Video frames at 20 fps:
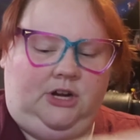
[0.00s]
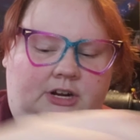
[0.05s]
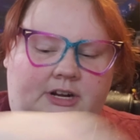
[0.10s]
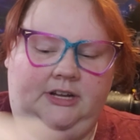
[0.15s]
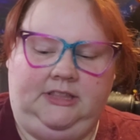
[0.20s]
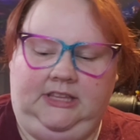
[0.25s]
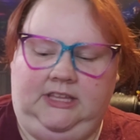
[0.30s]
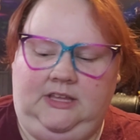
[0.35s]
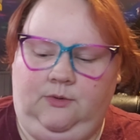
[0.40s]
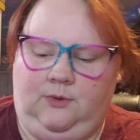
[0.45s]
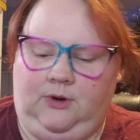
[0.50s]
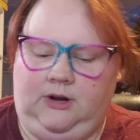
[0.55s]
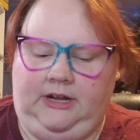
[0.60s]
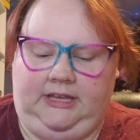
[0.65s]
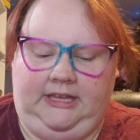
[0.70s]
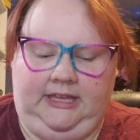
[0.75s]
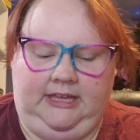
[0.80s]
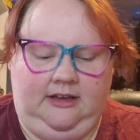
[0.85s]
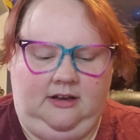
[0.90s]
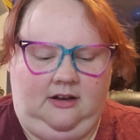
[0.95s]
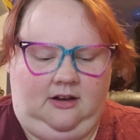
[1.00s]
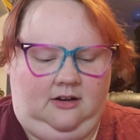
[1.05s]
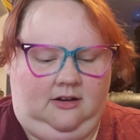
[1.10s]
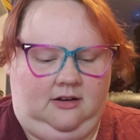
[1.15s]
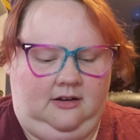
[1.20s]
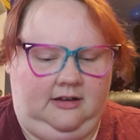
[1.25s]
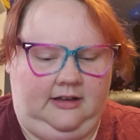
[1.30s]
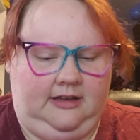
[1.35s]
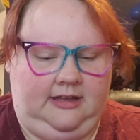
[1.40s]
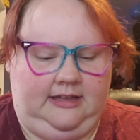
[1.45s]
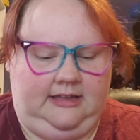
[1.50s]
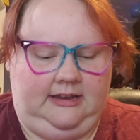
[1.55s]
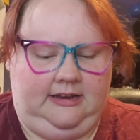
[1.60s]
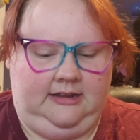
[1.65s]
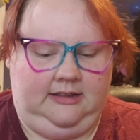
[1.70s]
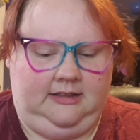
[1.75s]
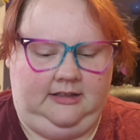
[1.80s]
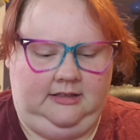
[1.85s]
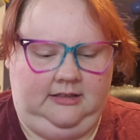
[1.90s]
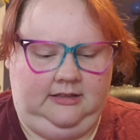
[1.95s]
currently working
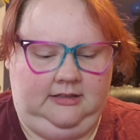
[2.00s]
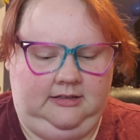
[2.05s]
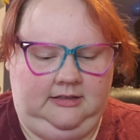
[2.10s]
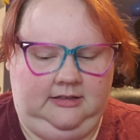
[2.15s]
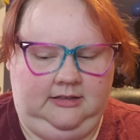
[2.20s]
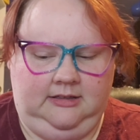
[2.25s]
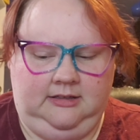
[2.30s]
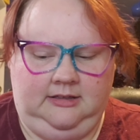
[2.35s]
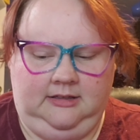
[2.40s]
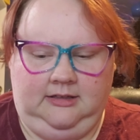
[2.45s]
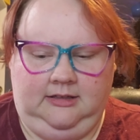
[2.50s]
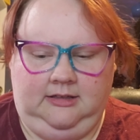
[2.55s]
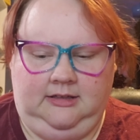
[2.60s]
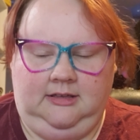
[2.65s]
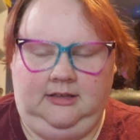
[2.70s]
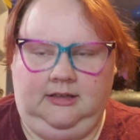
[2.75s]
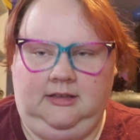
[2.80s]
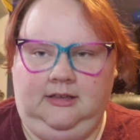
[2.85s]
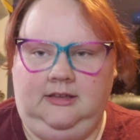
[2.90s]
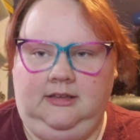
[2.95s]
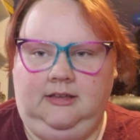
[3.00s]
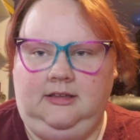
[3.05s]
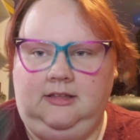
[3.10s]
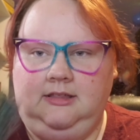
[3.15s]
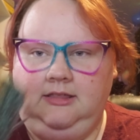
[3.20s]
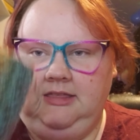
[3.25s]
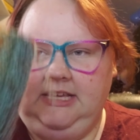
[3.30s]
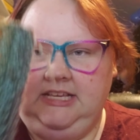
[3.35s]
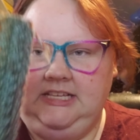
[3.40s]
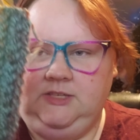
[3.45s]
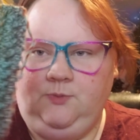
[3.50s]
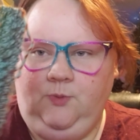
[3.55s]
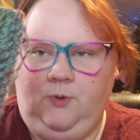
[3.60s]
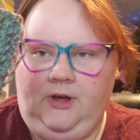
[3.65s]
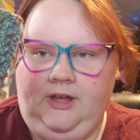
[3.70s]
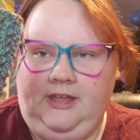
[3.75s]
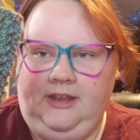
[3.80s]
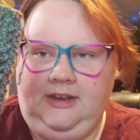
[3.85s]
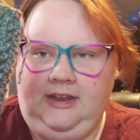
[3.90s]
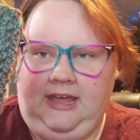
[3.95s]
on this
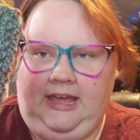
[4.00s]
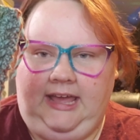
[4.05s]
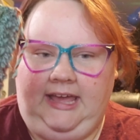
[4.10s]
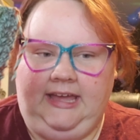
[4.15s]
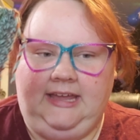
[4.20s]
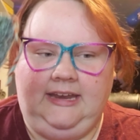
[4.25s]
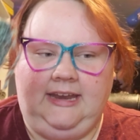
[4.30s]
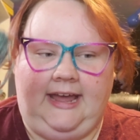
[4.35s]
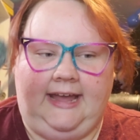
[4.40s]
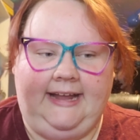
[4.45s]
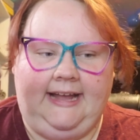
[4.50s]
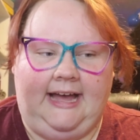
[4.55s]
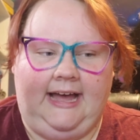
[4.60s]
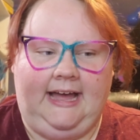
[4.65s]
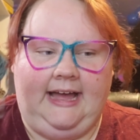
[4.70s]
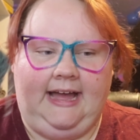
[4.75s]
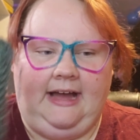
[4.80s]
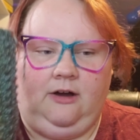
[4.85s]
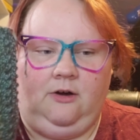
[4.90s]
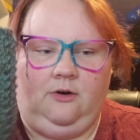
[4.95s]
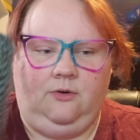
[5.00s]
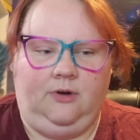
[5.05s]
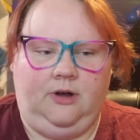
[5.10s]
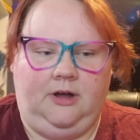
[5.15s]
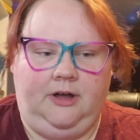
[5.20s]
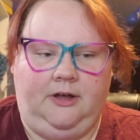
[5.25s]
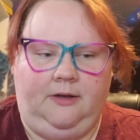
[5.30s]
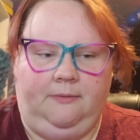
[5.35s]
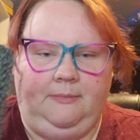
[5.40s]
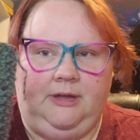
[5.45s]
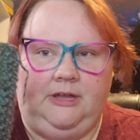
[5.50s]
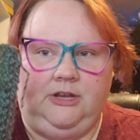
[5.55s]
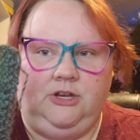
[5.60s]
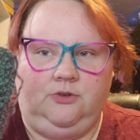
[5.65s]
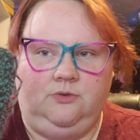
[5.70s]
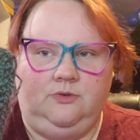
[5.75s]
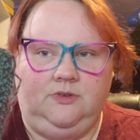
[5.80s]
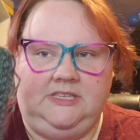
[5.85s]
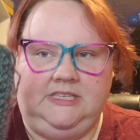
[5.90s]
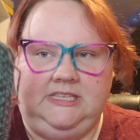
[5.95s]
one, and I got out a
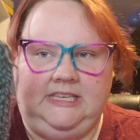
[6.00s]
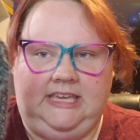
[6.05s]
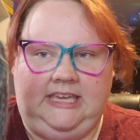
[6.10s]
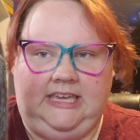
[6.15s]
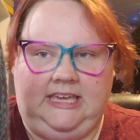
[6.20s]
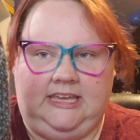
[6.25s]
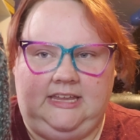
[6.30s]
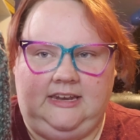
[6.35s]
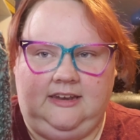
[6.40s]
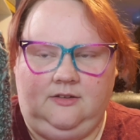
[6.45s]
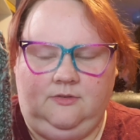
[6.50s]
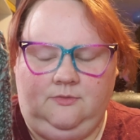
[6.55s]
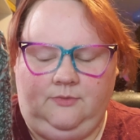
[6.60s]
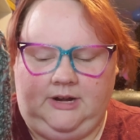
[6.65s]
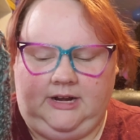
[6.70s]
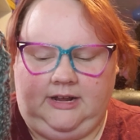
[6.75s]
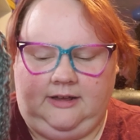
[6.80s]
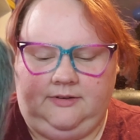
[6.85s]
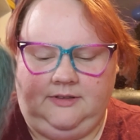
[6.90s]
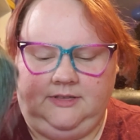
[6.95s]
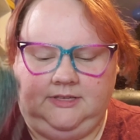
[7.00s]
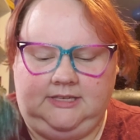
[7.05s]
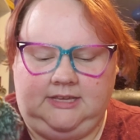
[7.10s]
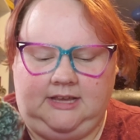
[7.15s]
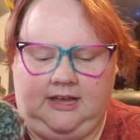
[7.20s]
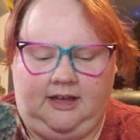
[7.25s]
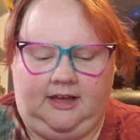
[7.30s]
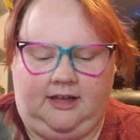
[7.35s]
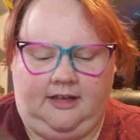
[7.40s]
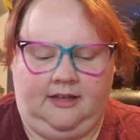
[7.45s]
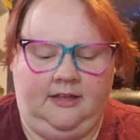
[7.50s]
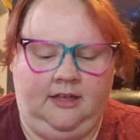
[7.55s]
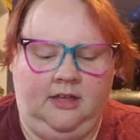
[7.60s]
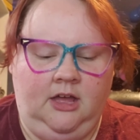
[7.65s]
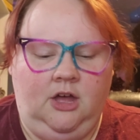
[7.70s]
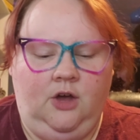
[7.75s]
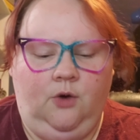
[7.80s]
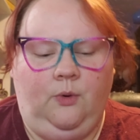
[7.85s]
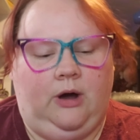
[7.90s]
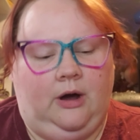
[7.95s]
new skein when I was
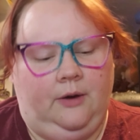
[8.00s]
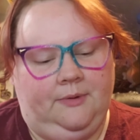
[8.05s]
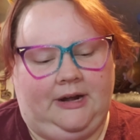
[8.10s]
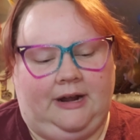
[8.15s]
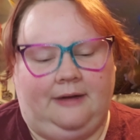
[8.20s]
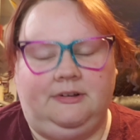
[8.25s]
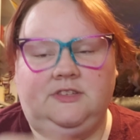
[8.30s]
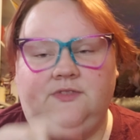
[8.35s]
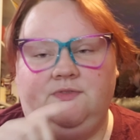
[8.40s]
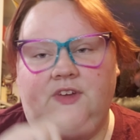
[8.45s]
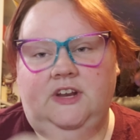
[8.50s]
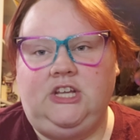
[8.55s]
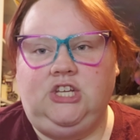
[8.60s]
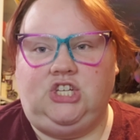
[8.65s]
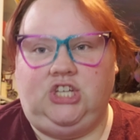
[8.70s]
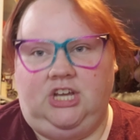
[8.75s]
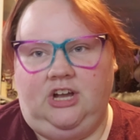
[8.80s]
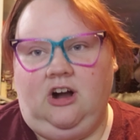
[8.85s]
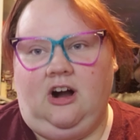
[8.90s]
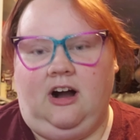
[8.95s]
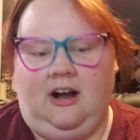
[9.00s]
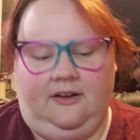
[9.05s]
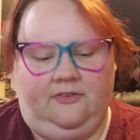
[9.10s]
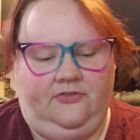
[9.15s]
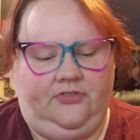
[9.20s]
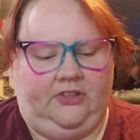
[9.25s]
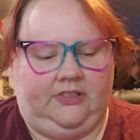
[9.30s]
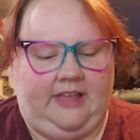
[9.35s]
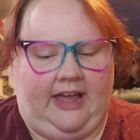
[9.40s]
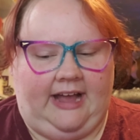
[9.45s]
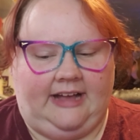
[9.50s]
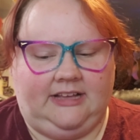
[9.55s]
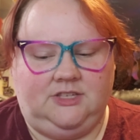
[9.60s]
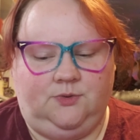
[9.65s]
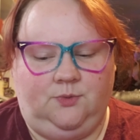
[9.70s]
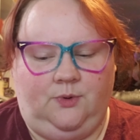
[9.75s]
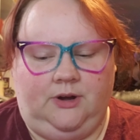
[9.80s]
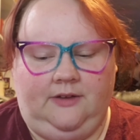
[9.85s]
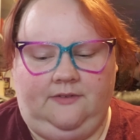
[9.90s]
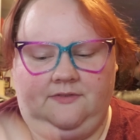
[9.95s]
when I was finishing off the
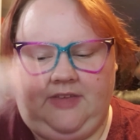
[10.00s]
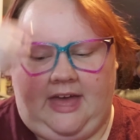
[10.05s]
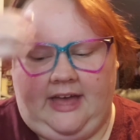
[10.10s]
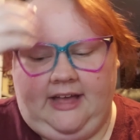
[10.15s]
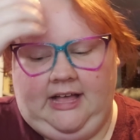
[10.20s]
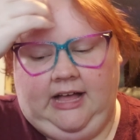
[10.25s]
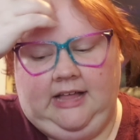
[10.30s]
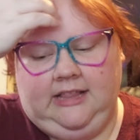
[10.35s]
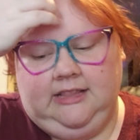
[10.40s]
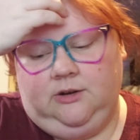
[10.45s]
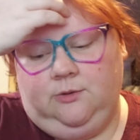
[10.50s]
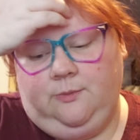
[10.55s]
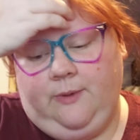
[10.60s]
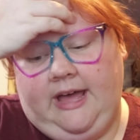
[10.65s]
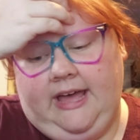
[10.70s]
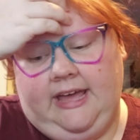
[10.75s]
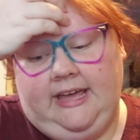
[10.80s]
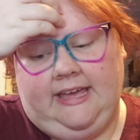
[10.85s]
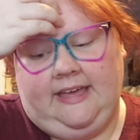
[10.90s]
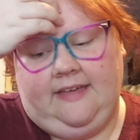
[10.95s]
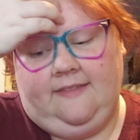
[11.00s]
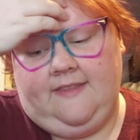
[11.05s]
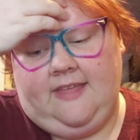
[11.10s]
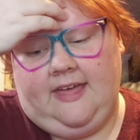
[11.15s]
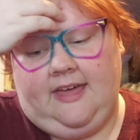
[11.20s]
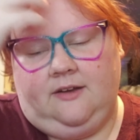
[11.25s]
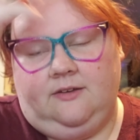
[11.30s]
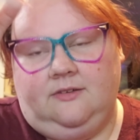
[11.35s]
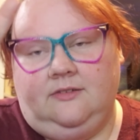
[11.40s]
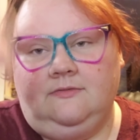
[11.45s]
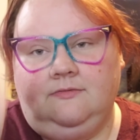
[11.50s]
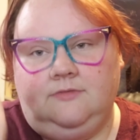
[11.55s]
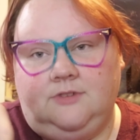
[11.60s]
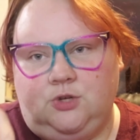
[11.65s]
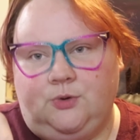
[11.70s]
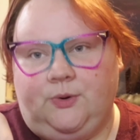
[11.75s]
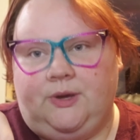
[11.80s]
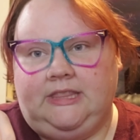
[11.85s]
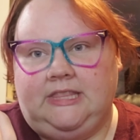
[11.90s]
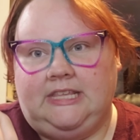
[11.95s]
last one of that colorway and then
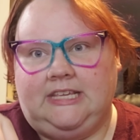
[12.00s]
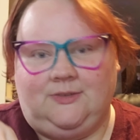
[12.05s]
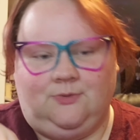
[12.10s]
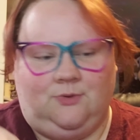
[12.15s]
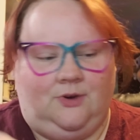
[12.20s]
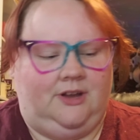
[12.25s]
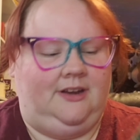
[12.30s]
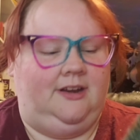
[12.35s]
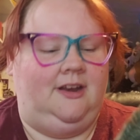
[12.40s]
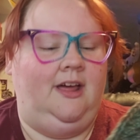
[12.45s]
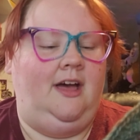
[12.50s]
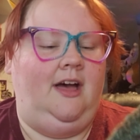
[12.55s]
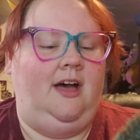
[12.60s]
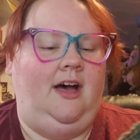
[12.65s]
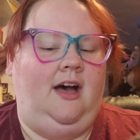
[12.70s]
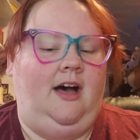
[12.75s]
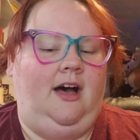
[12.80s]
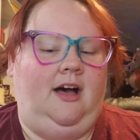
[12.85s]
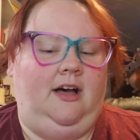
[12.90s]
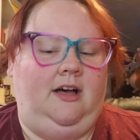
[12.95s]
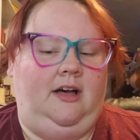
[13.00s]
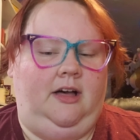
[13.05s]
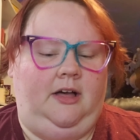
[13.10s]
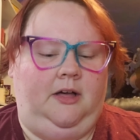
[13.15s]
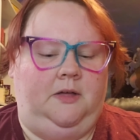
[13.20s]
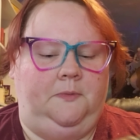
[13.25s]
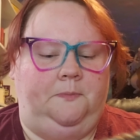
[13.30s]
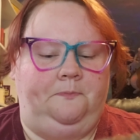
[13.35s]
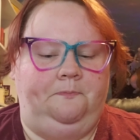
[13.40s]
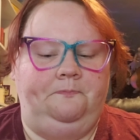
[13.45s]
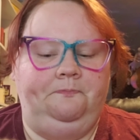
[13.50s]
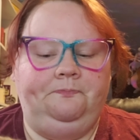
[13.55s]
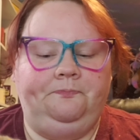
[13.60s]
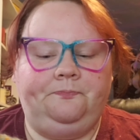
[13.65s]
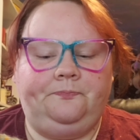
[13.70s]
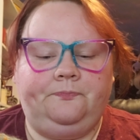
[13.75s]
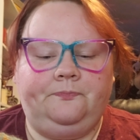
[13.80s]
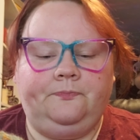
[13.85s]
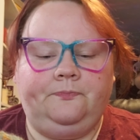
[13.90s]
doing this one. And